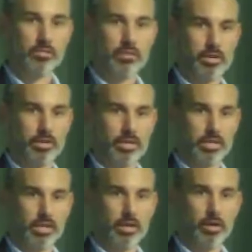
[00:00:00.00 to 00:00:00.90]
goes
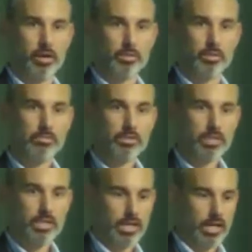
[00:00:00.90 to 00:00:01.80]
somewhere to somebody that
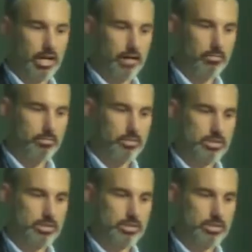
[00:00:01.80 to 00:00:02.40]
can come help them.